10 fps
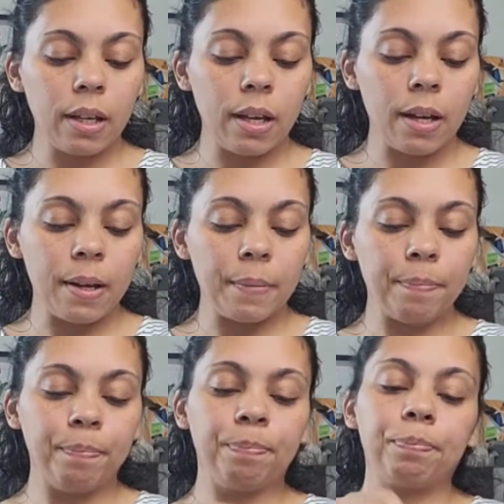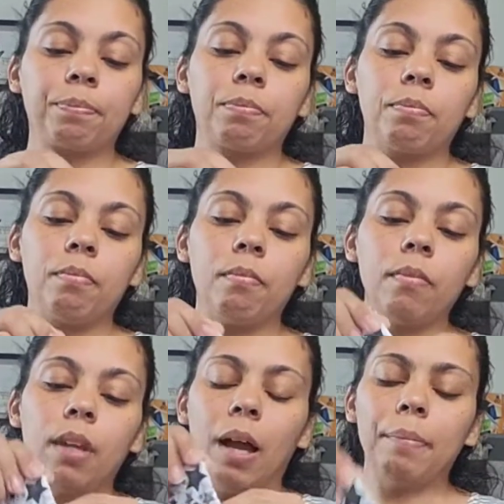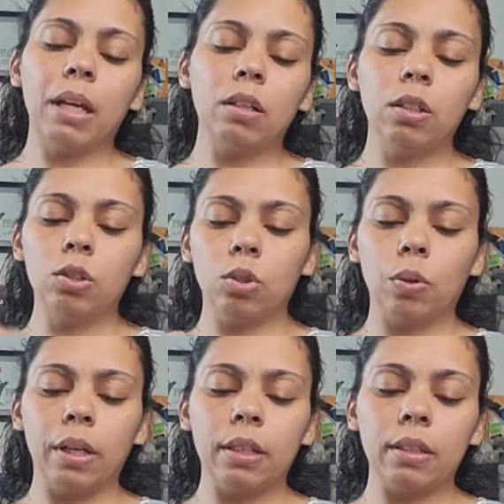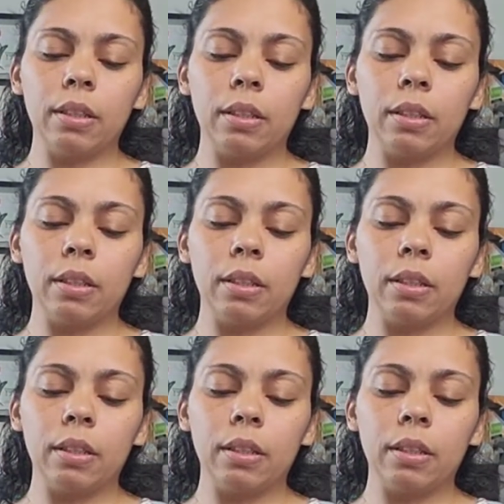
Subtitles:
I'm not gonna do it.